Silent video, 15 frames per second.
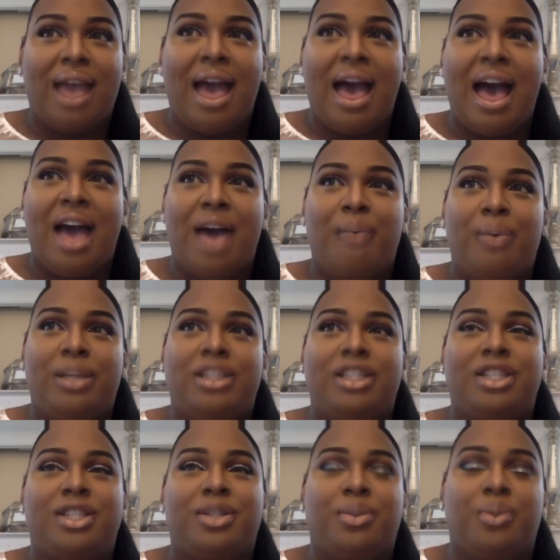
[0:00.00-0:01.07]
I went
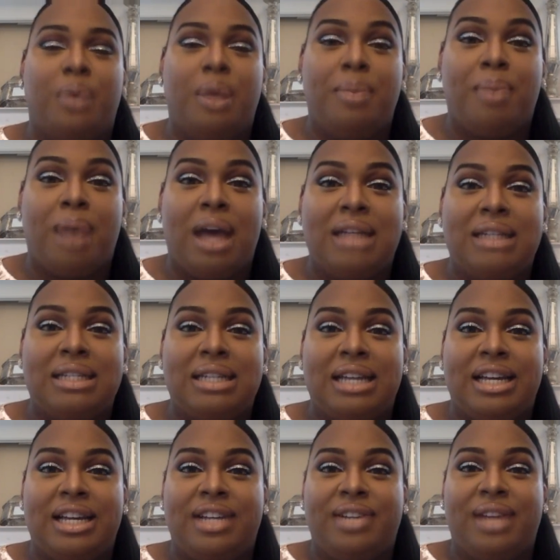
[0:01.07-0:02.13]
to school in
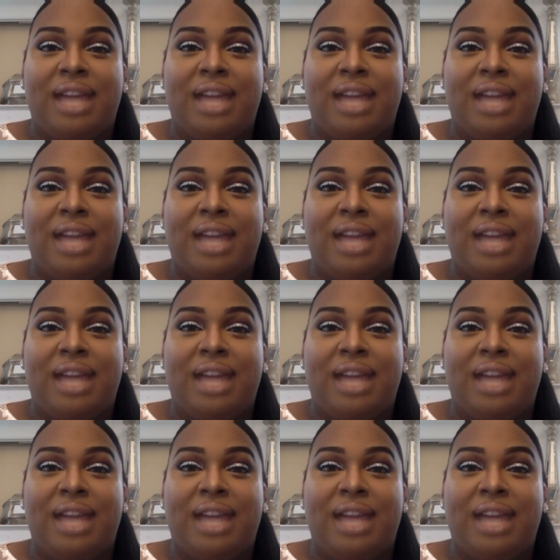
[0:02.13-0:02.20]
Boston